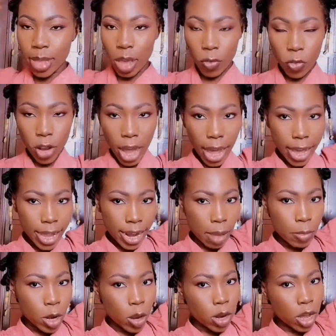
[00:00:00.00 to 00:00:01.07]
If you like it,
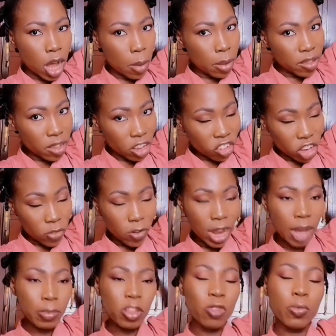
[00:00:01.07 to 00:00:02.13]
let me know in the comment section. If you'd
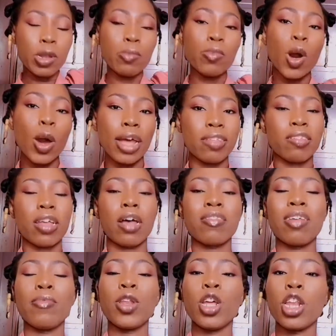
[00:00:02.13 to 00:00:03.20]
like me to bring more hairstyles,
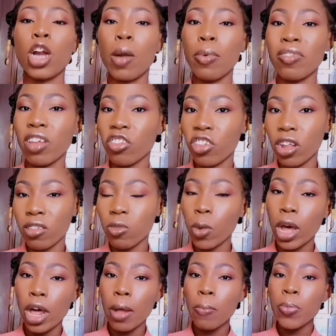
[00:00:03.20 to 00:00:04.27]
let me know in the comment section as
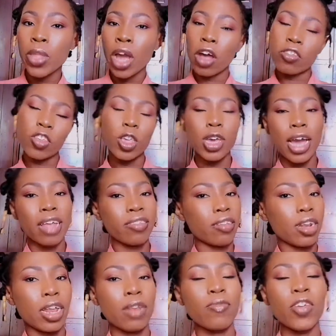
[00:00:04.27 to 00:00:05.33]
well. I'll see you guys in
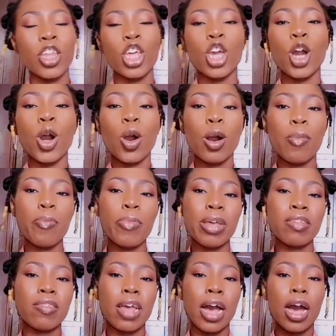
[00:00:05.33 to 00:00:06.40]
another video.
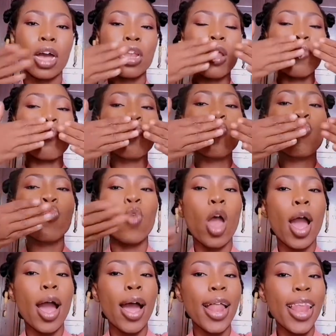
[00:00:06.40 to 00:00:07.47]
Peace out.
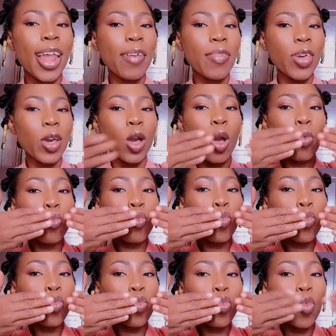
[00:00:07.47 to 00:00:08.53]
Love you.
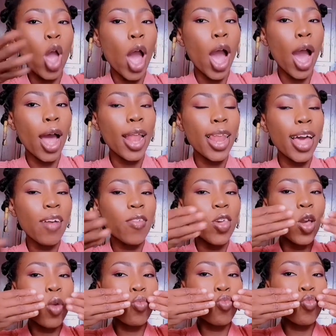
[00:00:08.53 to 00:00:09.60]
Love
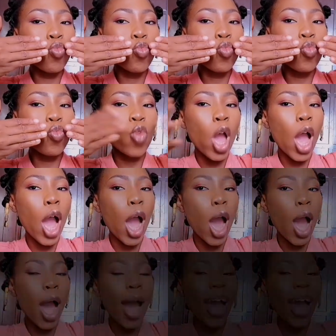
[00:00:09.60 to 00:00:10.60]
you.